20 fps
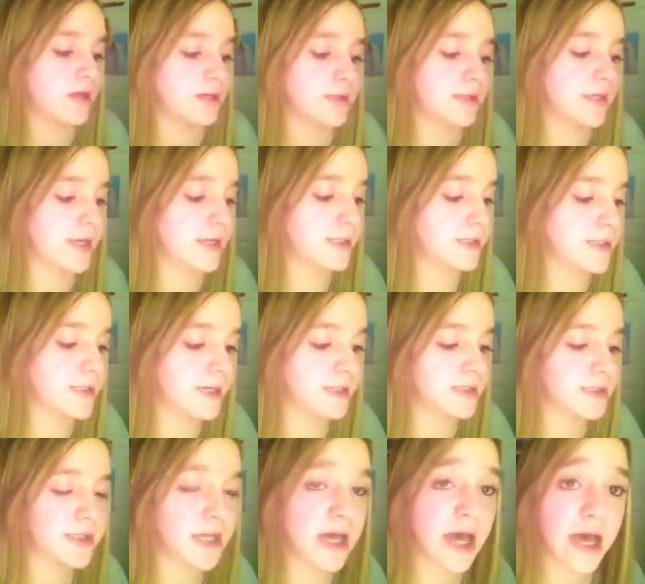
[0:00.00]
que
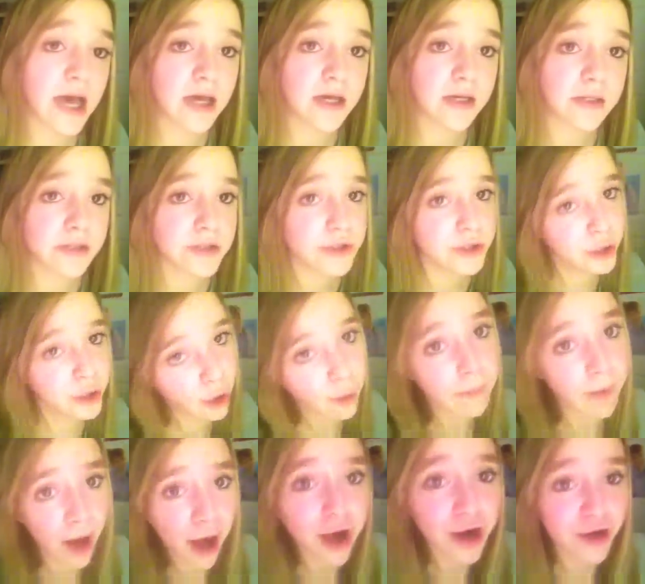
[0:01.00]
desea
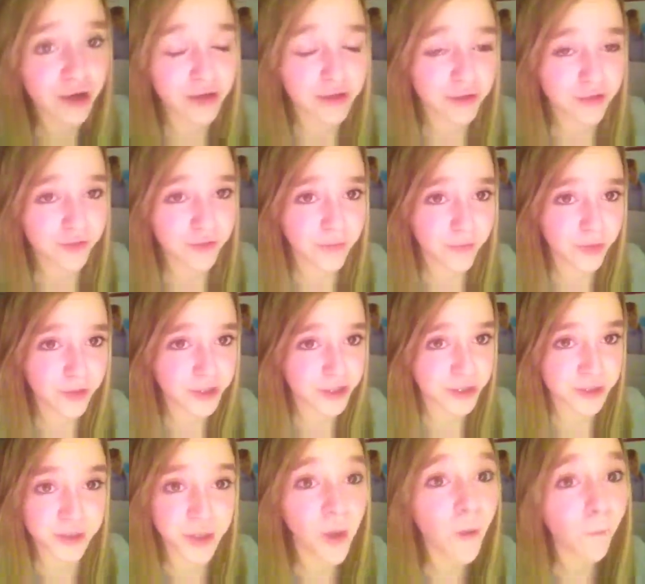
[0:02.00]
tomar, which
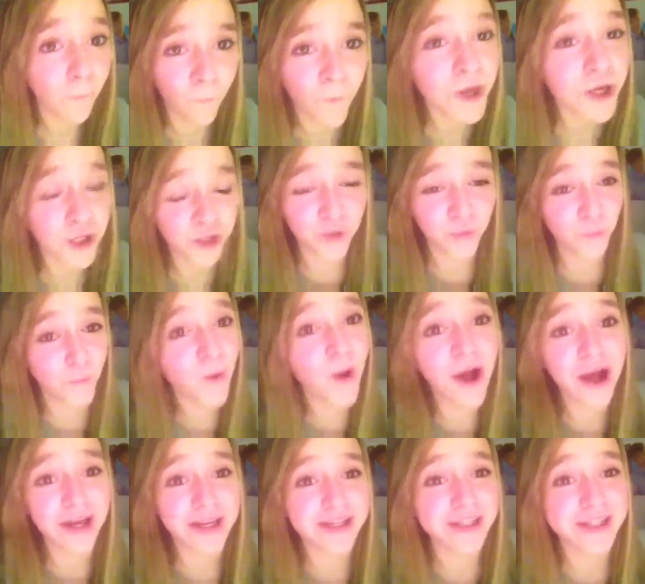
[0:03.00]
is what do you
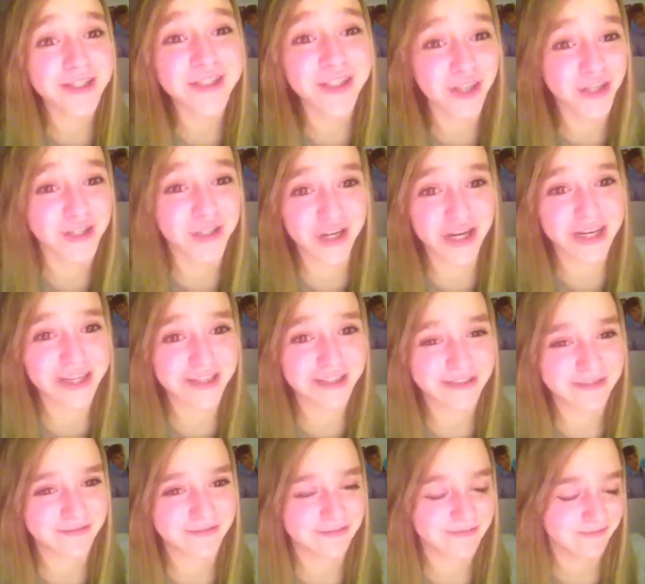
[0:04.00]
want to
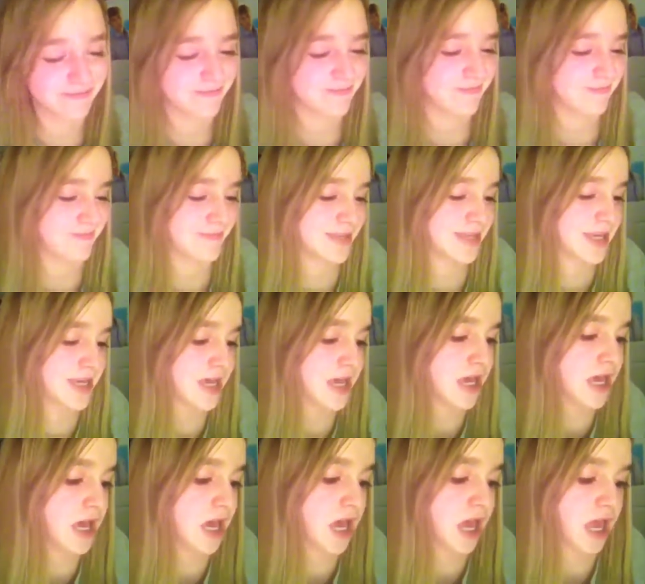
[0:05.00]
drink?
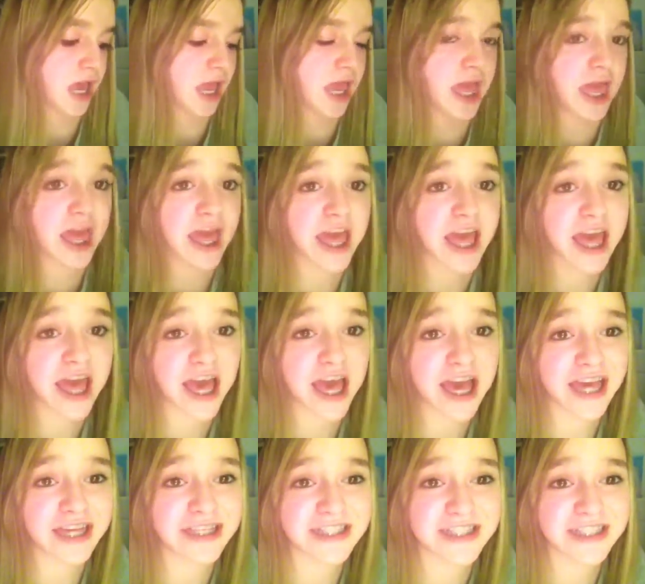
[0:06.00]

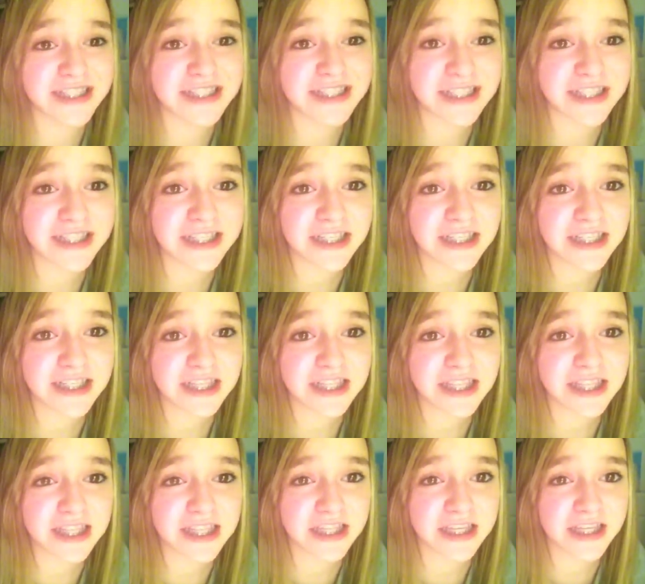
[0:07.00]
And
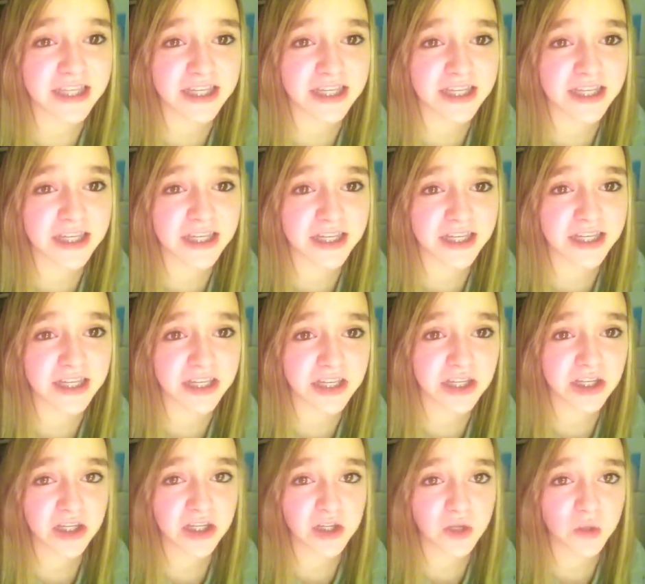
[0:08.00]
the
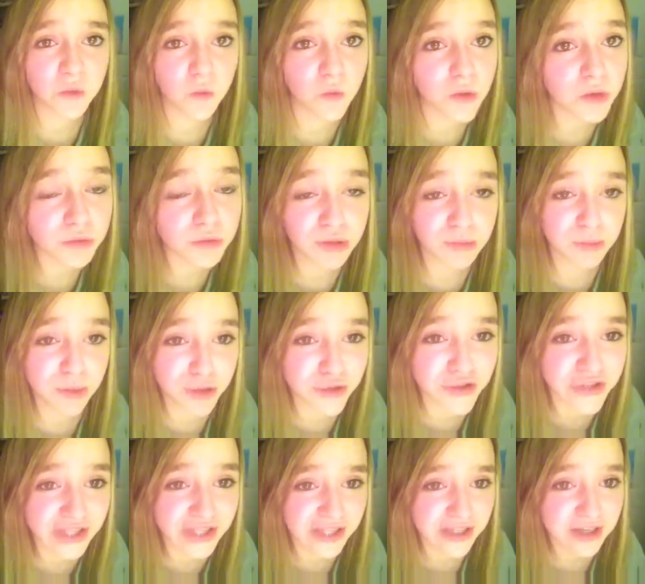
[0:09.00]
orderer
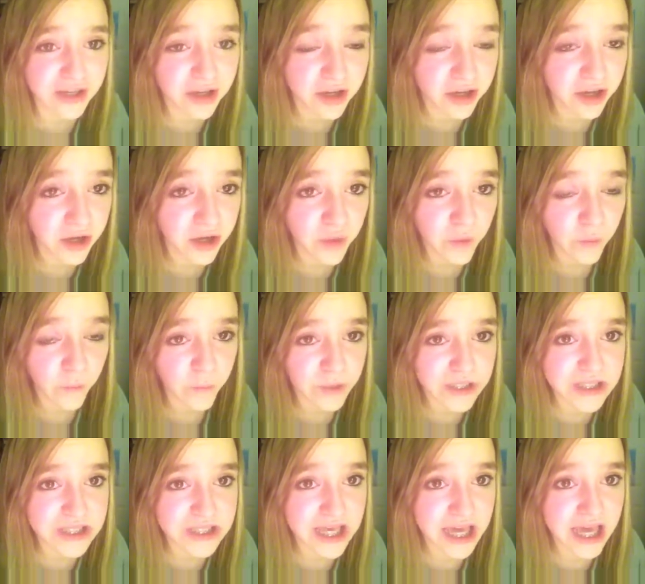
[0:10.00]
person would
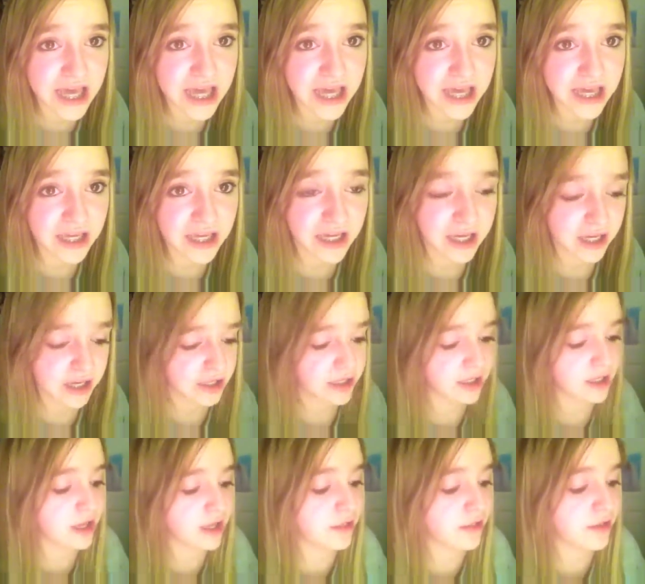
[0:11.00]
say
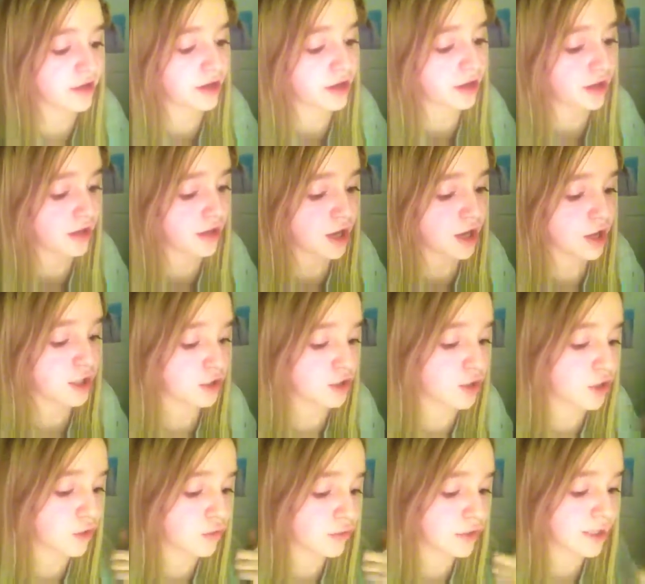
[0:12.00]
either
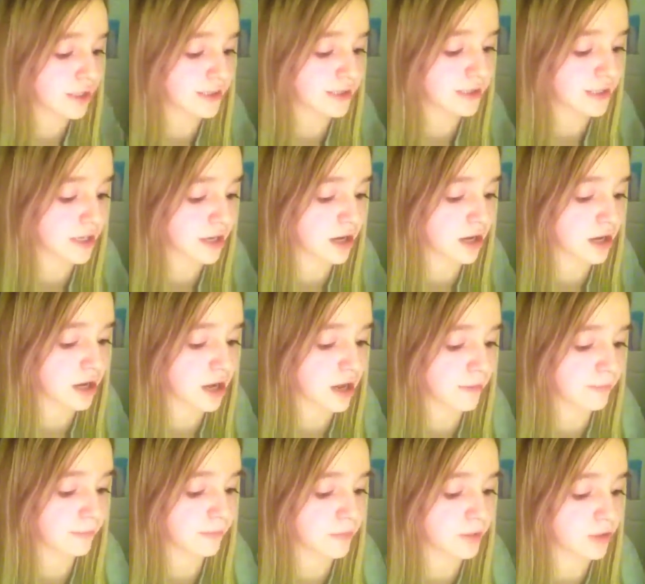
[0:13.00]
yo
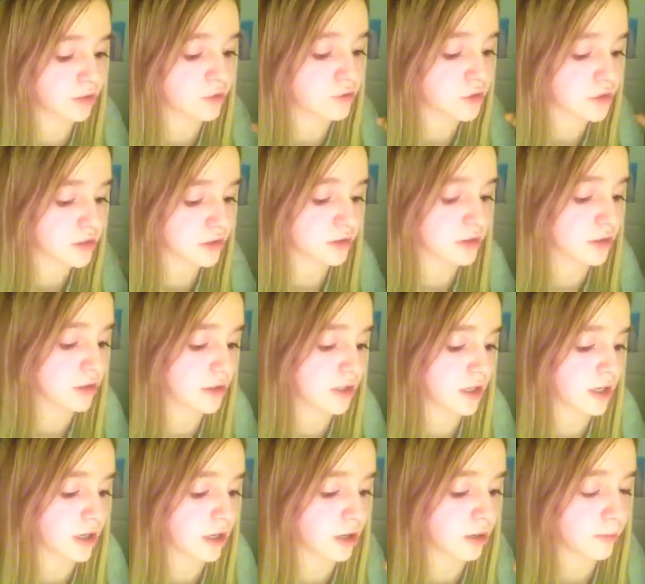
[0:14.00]
quisiera, me
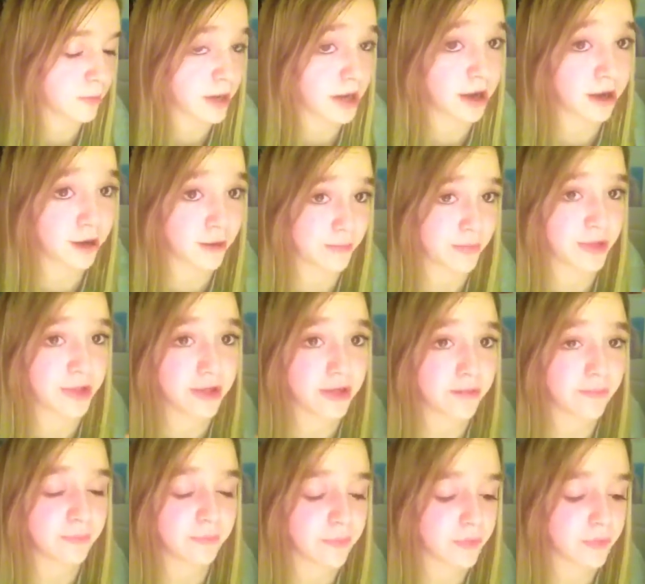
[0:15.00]
gustaría, or para mí.